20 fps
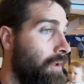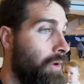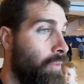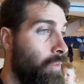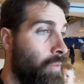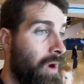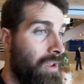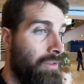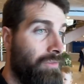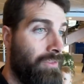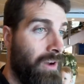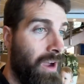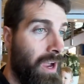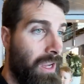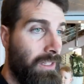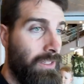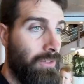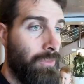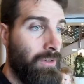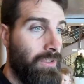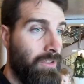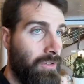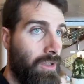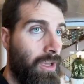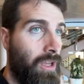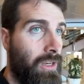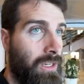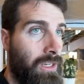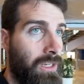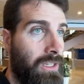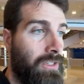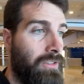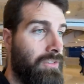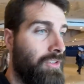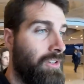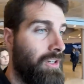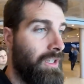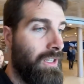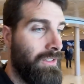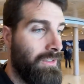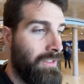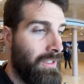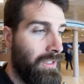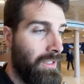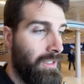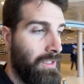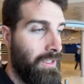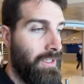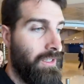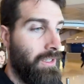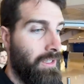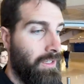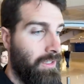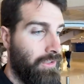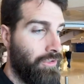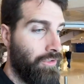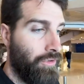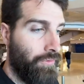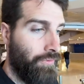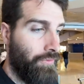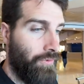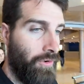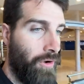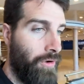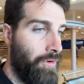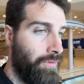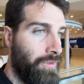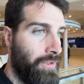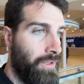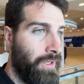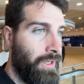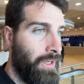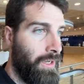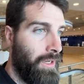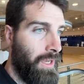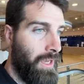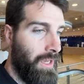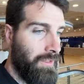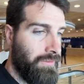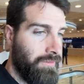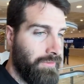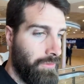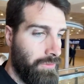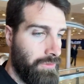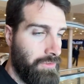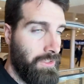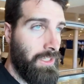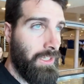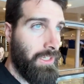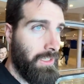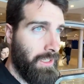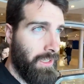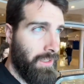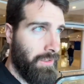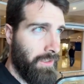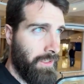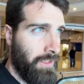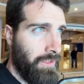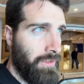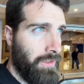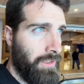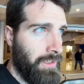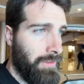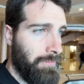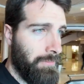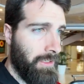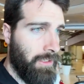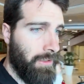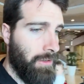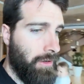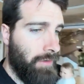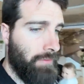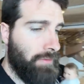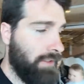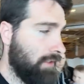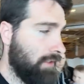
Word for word: Wi-Fi, there is not internet. Uh, your phone uh, has no signal here in the middle of the